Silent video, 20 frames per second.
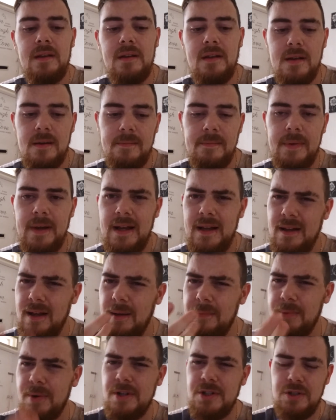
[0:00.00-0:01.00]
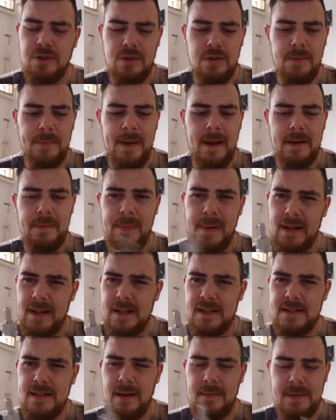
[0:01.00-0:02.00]
But I'm pretty sure you'll be able to pick
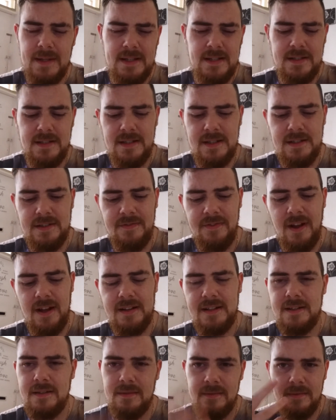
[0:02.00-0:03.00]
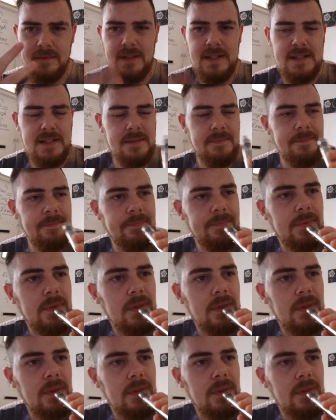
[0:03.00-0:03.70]
this up. It's flooded. Listen.